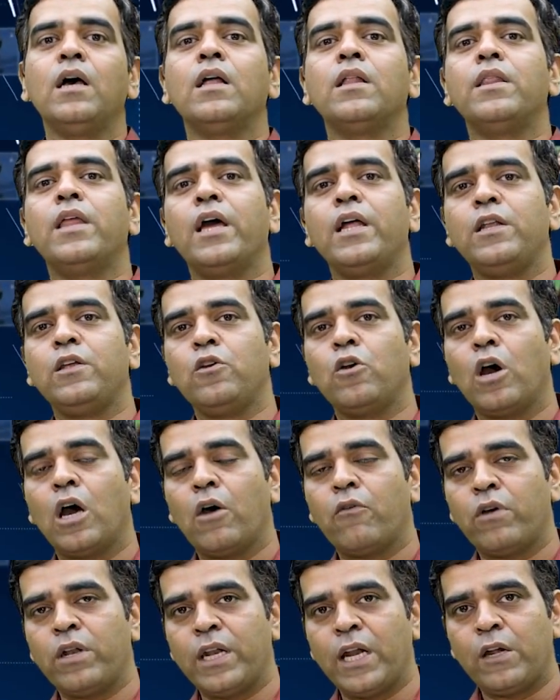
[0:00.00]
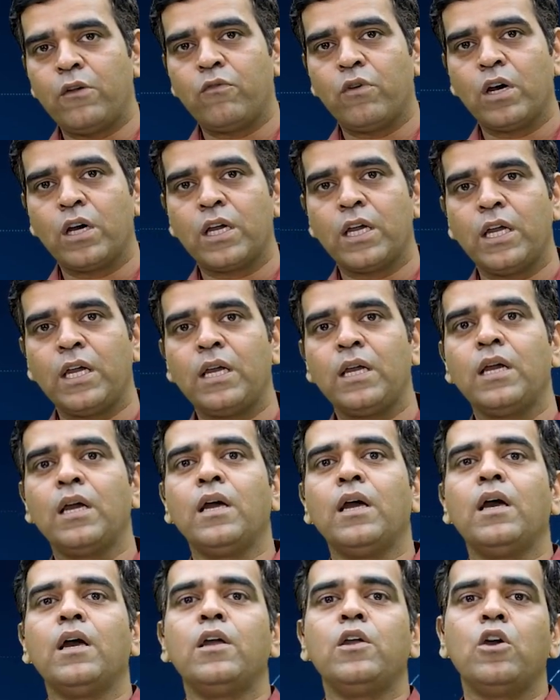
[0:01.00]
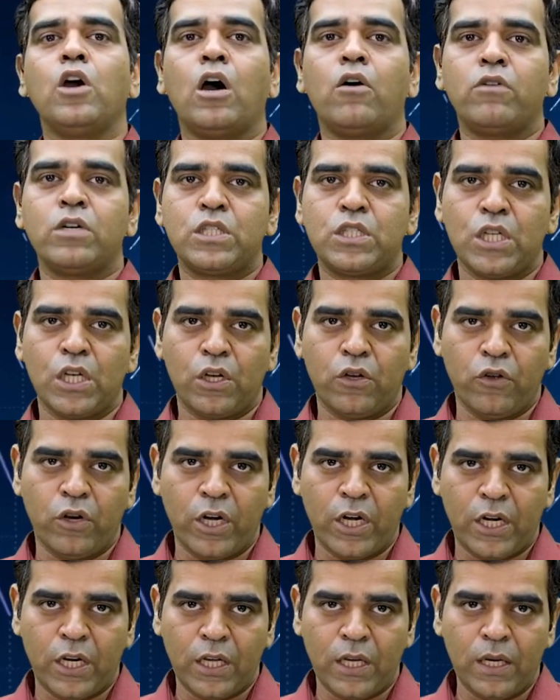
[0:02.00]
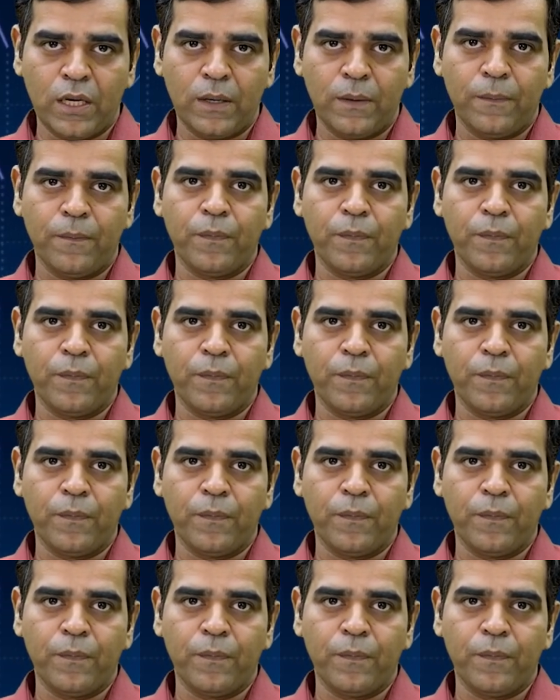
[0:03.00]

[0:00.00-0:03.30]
Then you have a networking, you have a security.